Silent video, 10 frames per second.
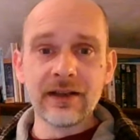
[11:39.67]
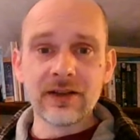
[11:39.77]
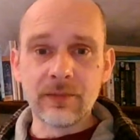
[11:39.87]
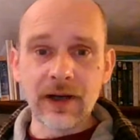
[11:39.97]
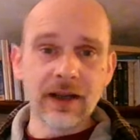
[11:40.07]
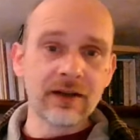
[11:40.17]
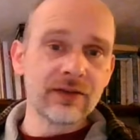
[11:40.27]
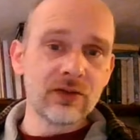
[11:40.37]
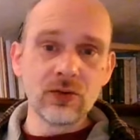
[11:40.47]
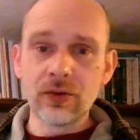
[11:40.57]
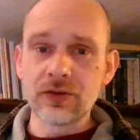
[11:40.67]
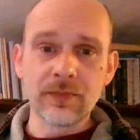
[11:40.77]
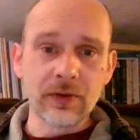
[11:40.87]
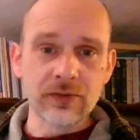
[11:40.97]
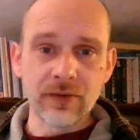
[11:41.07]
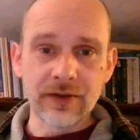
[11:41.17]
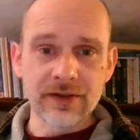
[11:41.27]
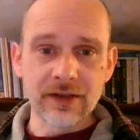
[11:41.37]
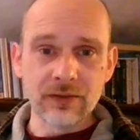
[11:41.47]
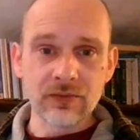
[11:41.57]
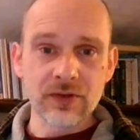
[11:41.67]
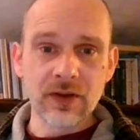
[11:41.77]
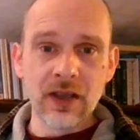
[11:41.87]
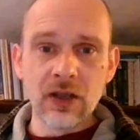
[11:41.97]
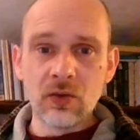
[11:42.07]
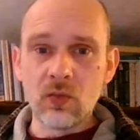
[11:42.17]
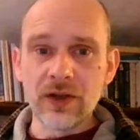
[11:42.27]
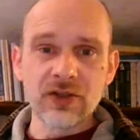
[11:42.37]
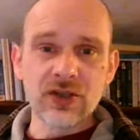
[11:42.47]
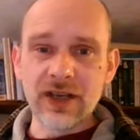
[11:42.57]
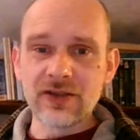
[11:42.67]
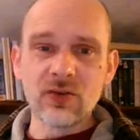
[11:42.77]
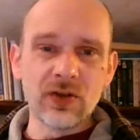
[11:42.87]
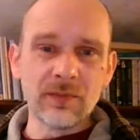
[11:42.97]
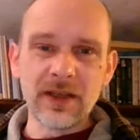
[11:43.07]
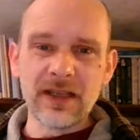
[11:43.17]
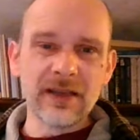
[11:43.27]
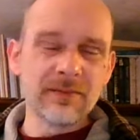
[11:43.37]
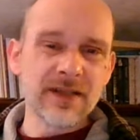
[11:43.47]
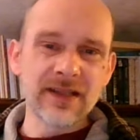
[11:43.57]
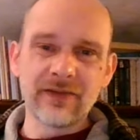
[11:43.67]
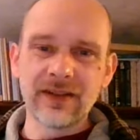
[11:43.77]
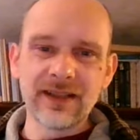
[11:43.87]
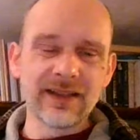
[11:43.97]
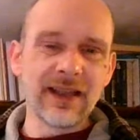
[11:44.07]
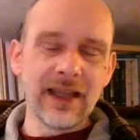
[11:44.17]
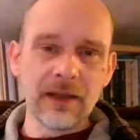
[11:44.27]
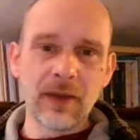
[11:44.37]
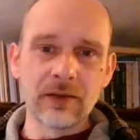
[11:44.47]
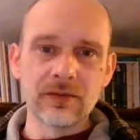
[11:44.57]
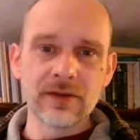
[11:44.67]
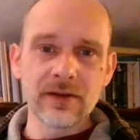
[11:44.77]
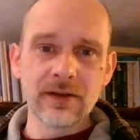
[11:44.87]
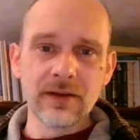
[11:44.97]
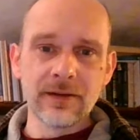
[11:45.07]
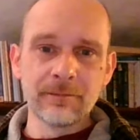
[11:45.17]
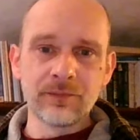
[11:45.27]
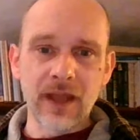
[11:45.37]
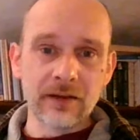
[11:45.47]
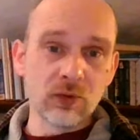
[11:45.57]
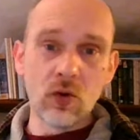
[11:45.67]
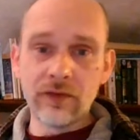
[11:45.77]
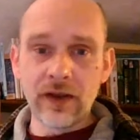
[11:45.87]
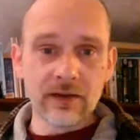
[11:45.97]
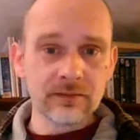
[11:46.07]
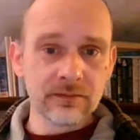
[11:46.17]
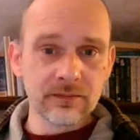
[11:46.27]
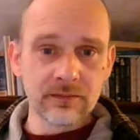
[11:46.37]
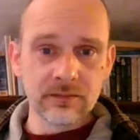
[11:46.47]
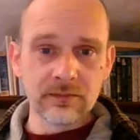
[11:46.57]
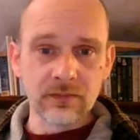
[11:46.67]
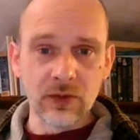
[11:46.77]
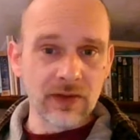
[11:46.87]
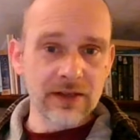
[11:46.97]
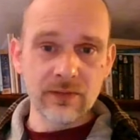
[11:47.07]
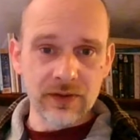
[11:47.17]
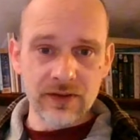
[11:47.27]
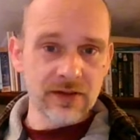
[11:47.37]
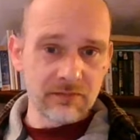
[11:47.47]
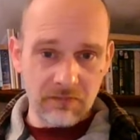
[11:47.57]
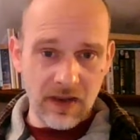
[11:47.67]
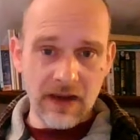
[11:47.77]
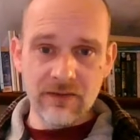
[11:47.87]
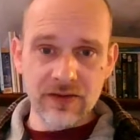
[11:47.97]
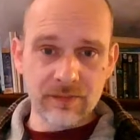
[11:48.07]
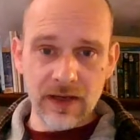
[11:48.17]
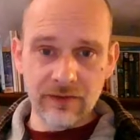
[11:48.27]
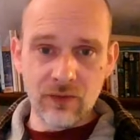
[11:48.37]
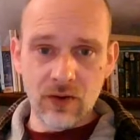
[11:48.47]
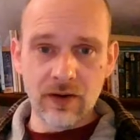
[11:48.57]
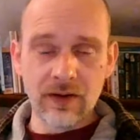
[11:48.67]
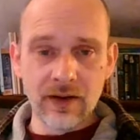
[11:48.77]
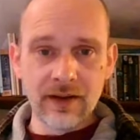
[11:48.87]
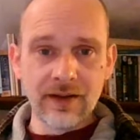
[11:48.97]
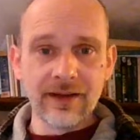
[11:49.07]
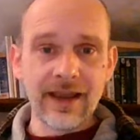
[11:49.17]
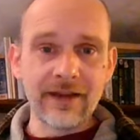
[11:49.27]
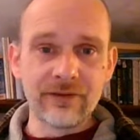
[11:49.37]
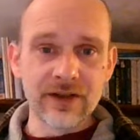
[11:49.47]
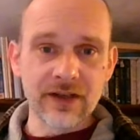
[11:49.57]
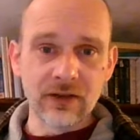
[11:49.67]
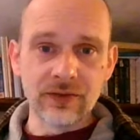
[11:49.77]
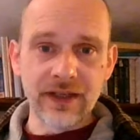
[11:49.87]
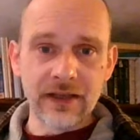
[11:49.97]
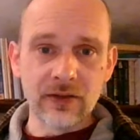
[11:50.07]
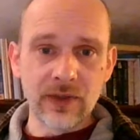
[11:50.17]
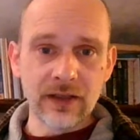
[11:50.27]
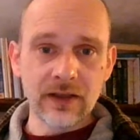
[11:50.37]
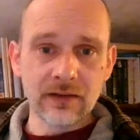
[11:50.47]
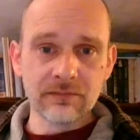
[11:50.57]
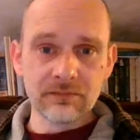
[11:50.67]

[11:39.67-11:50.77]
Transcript: to bring in £200 worth of sales, which is going to be £70 to £80 in profit. You know, that's once everything's paid for every single day of the week.